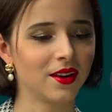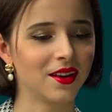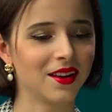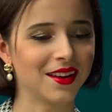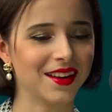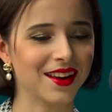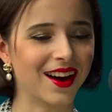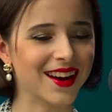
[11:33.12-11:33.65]

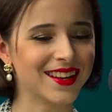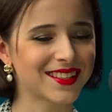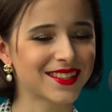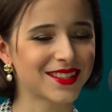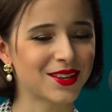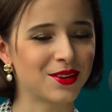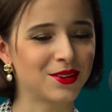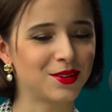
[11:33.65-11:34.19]
He
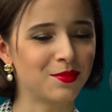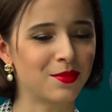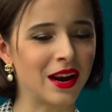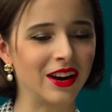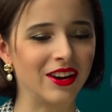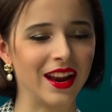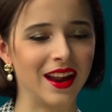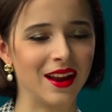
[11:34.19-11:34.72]
asks her to
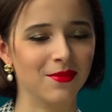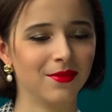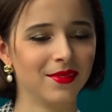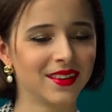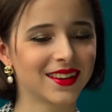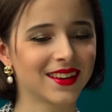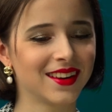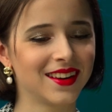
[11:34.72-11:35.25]
marry him.
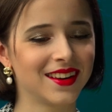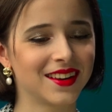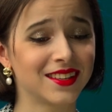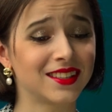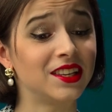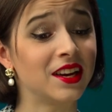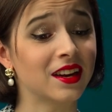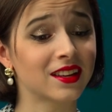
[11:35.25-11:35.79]

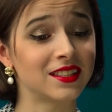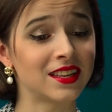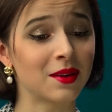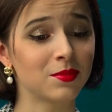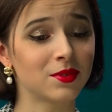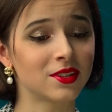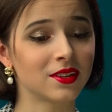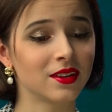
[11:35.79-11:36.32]
She
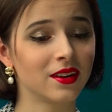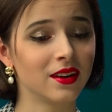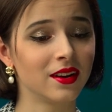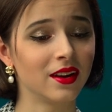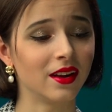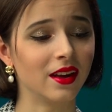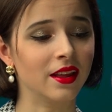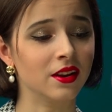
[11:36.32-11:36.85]
accepts,
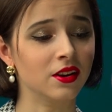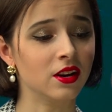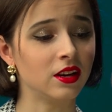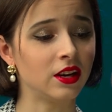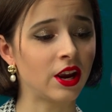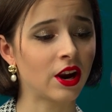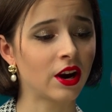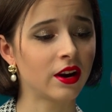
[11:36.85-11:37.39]
and in a
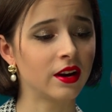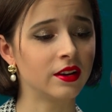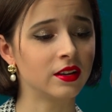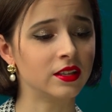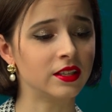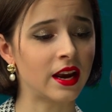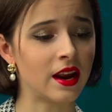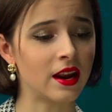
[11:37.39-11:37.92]
year and a
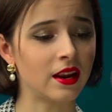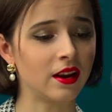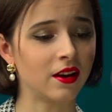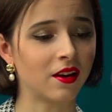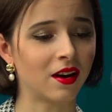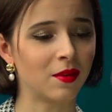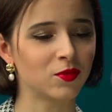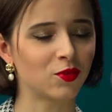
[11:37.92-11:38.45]
day he
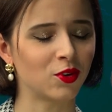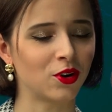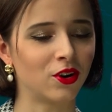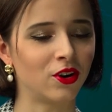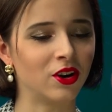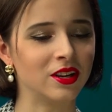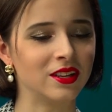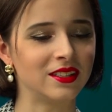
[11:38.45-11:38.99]
comes for
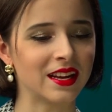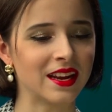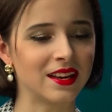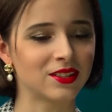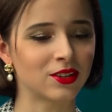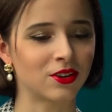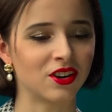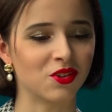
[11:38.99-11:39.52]
her and
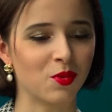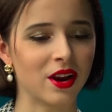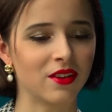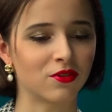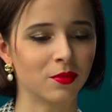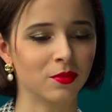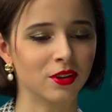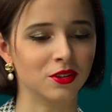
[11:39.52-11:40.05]
takes her away
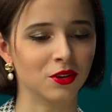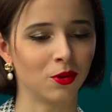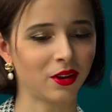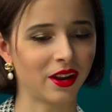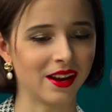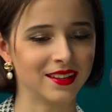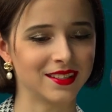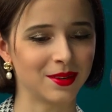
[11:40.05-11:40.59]
from the doll
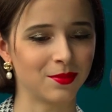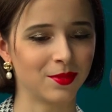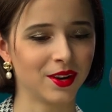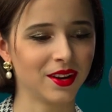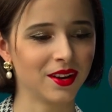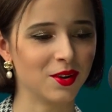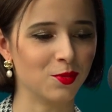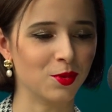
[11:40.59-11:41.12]
kingdom,
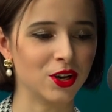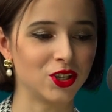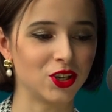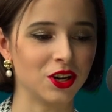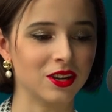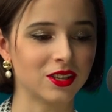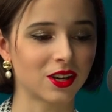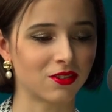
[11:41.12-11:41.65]
where
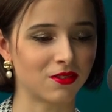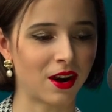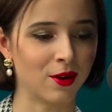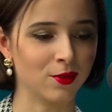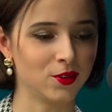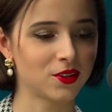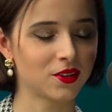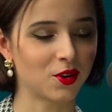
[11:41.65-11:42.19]
she is
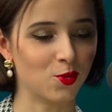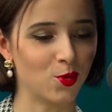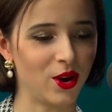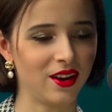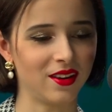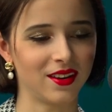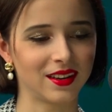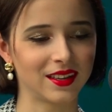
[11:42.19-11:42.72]
crowned
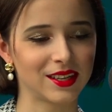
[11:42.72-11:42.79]
queen.